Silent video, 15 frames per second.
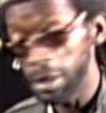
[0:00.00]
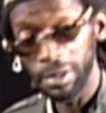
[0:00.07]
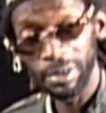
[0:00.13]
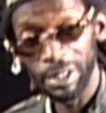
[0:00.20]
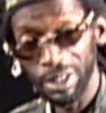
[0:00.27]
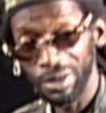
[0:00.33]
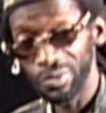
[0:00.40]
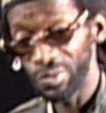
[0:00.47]

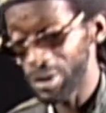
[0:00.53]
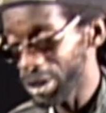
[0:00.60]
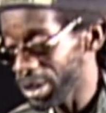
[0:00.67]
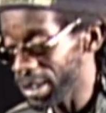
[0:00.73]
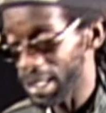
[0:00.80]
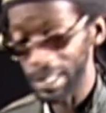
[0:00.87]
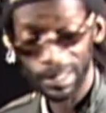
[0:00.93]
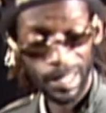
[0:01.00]
This way
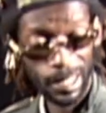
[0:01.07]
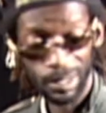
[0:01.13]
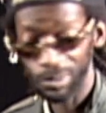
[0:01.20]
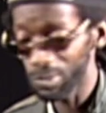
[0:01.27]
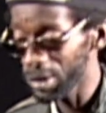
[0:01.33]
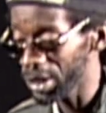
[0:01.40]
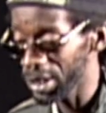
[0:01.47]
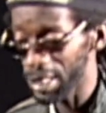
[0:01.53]
and that
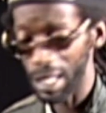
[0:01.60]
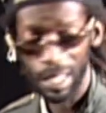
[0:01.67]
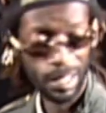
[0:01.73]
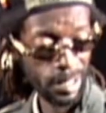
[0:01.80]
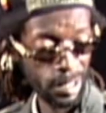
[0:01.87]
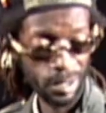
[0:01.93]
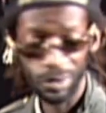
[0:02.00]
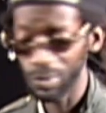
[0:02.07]
way and
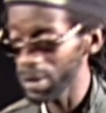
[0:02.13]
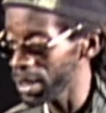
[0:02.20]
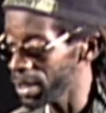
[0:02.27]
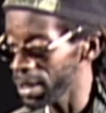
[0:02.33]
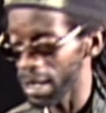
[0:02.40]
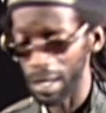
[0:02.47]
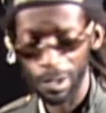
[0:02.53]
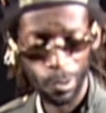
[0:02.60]
his way
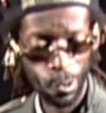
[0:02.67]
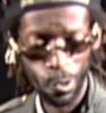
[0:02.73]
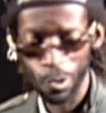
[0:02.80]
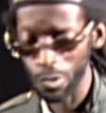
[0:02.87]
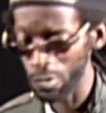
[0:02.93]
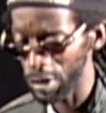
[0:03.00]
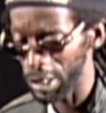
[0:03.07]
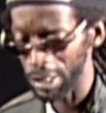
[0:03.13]
and her
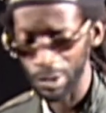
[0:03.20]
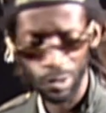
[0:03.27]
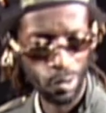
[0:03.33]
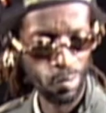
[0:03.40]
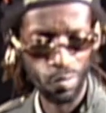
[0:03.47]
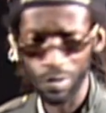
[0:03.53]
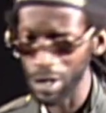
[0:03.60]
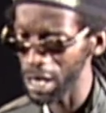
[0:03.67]
way.
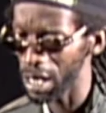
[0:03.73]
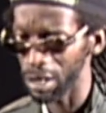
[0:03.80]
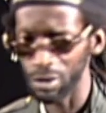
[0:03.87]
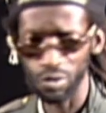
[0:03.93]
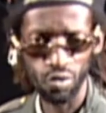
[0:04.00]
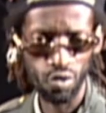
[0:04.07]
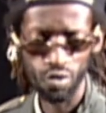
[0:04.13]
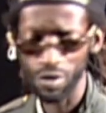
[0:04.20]
Some way and no
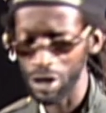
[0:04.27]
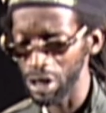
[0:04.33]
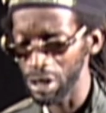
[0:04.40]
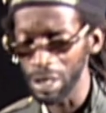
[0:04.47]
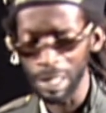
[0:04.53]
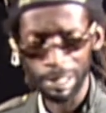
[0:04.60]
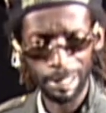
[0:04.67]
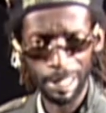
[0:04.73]
way.
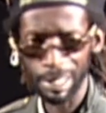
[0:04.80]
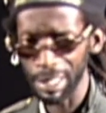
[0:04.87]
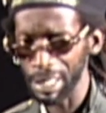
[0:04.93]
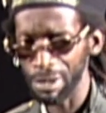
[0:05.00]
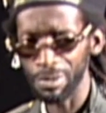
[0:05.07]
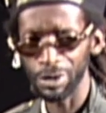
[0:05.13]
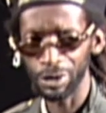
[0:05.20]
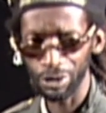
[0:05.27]
Then
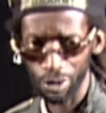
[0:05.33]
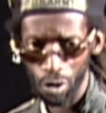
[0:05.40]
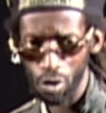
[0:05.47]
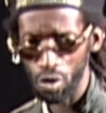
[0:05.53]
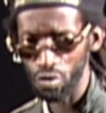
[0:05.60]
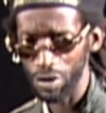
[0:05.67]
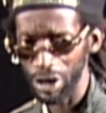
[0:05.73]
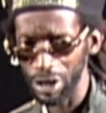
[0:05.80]
there is
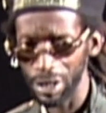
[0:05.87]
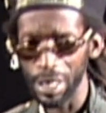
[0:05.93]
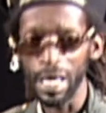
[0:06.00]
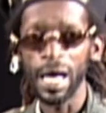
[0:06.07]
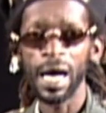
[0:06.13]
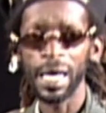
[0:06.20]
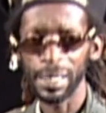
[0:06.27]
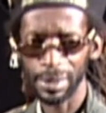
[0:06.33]
your way.
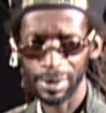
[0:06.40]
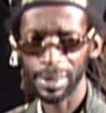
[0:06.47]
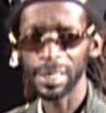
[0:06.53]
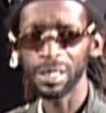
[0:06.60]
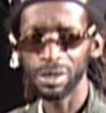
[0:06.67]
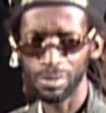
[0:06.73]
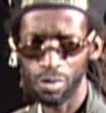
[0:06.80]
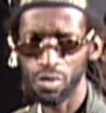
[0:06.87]
I tell
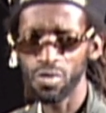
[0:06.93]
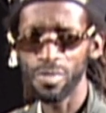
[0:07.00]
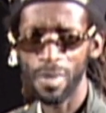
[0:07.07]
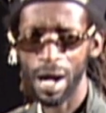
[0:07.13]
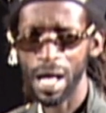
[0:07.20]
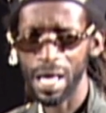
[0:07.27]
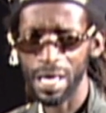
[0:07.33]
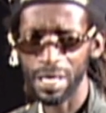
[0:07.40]
you about
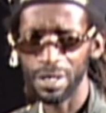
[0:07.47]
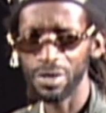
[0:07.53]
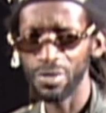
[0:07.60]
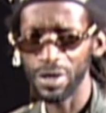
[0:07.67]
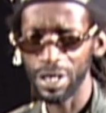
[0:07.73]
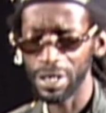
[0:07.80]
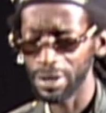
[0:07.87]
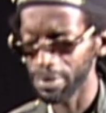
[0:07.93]
my
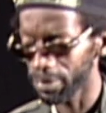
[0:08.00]
way.